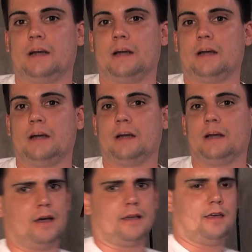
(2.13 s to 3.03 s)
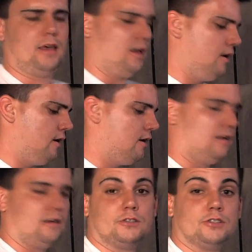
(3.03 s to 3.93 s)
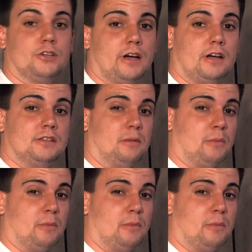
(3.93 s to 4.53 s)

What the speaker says: and I'm going to show you guys how to make